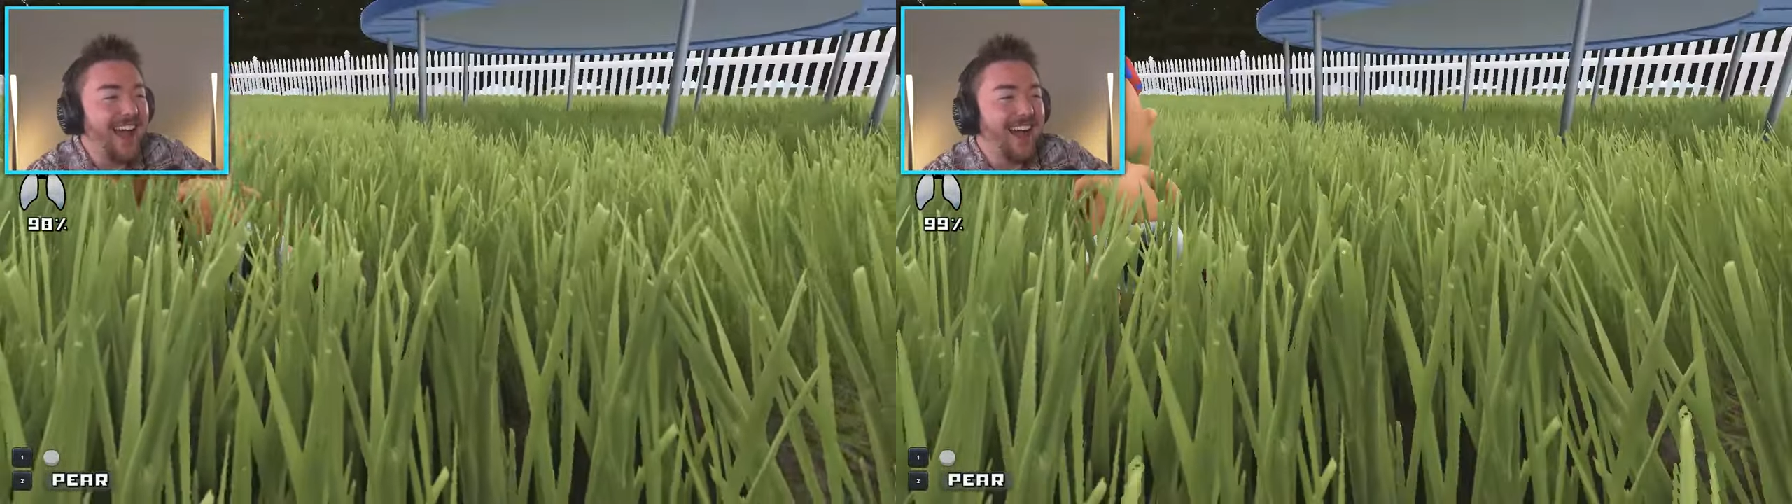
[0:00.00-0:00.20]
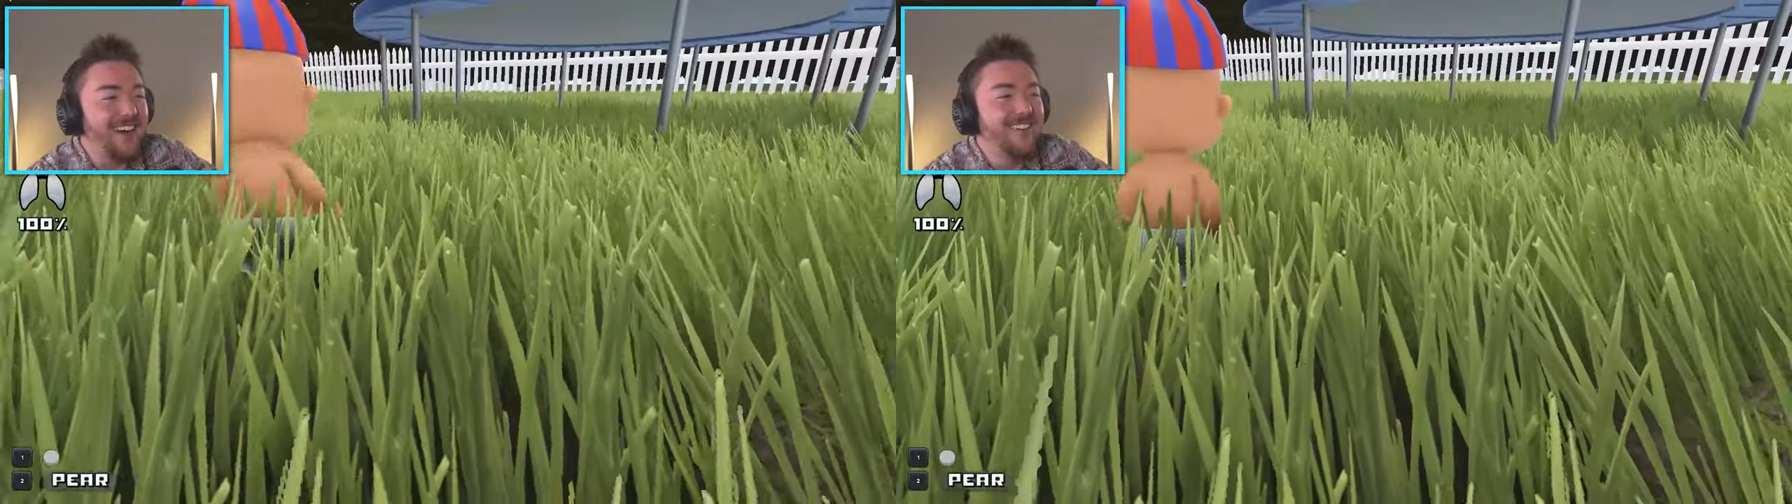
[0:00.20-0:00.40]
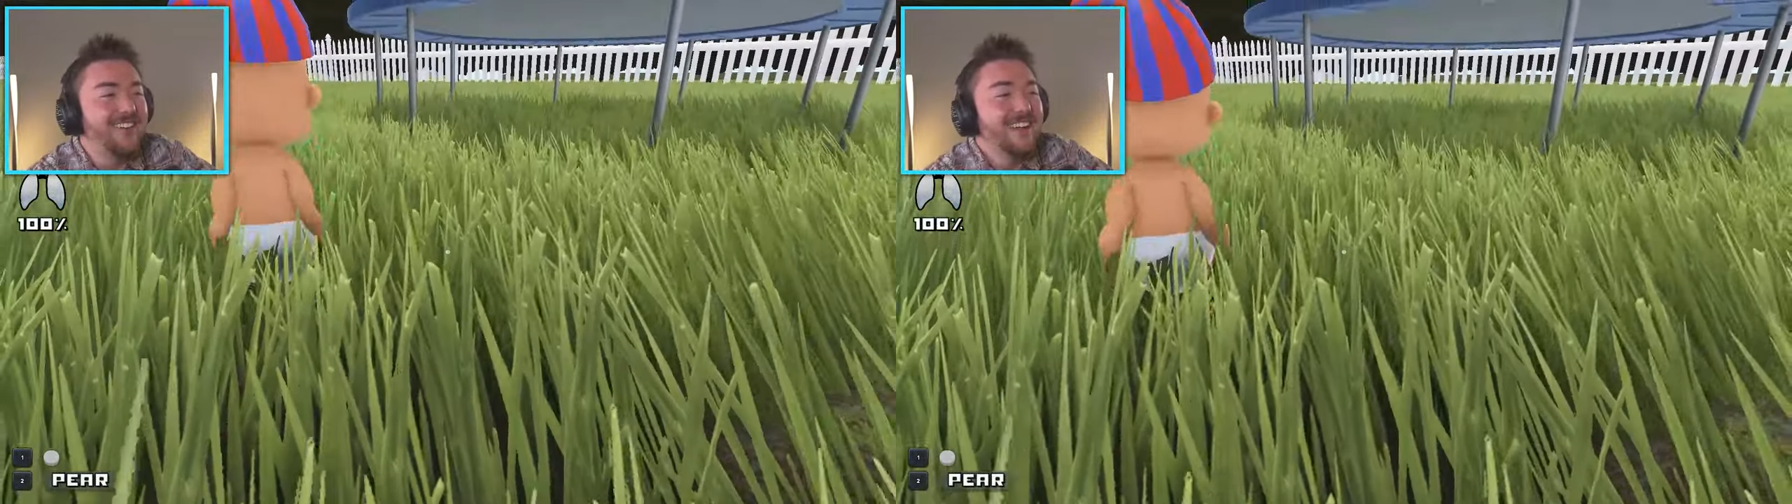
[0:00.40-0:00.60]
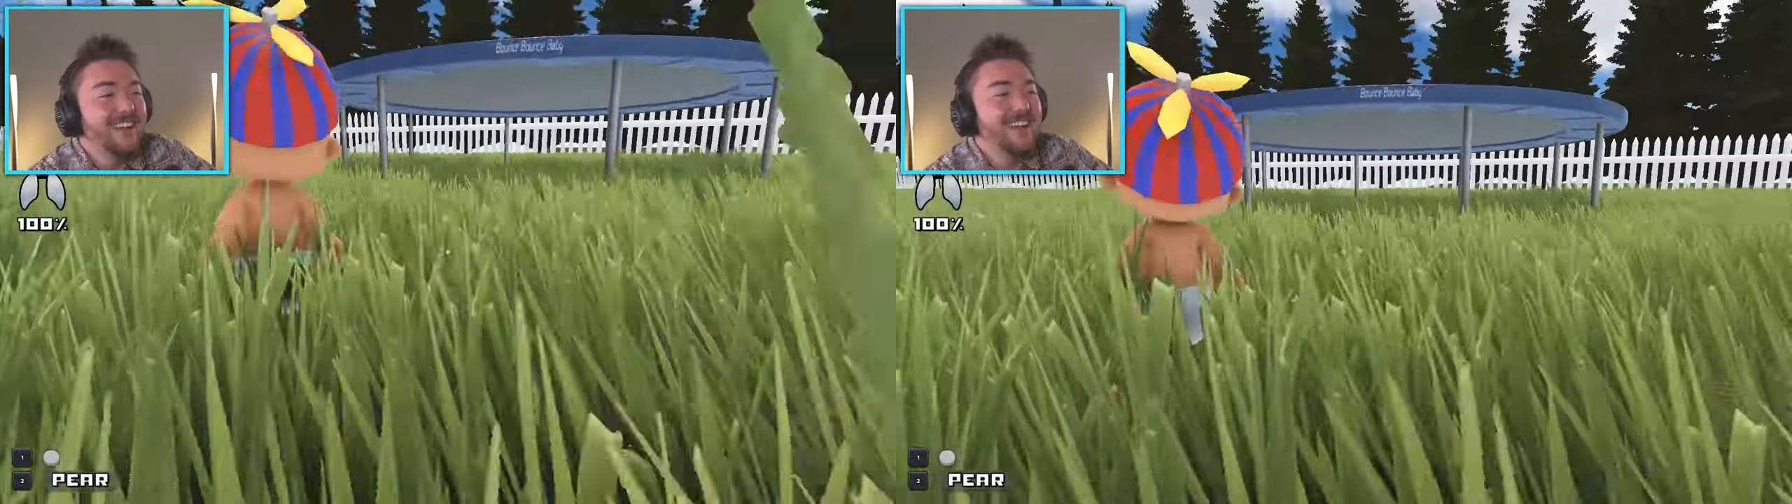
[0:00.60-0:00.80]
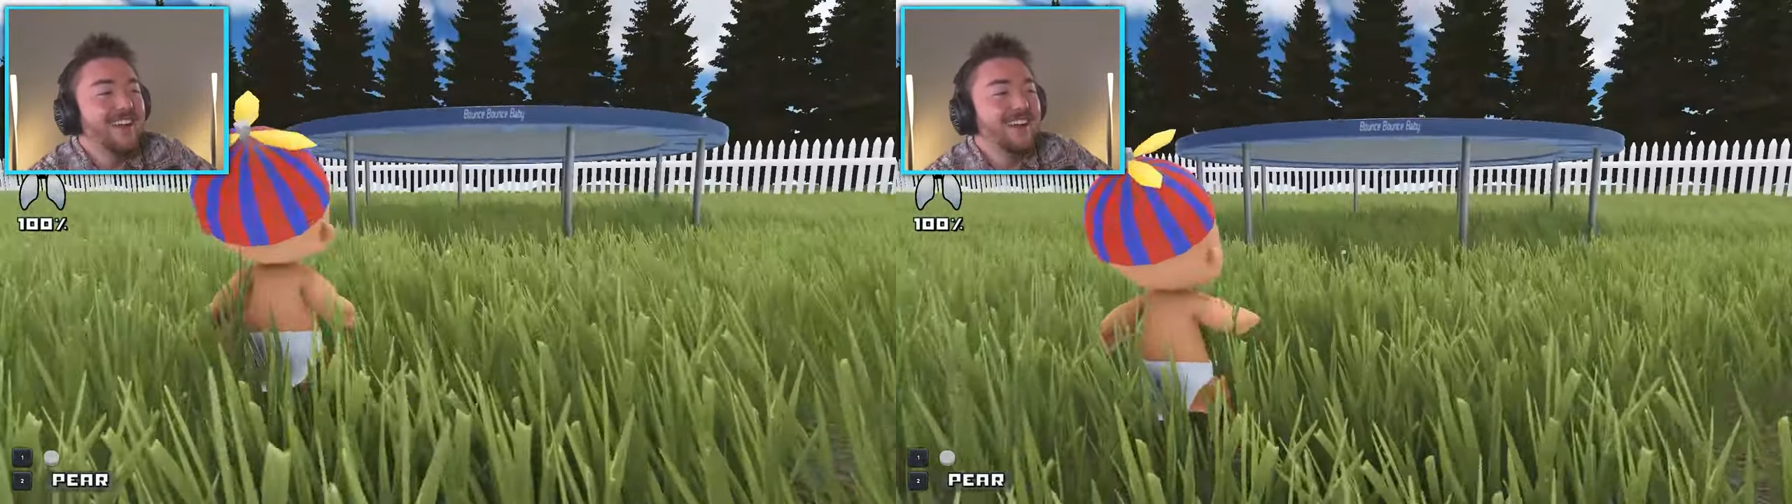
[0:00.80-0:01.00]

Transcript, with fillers: Ow!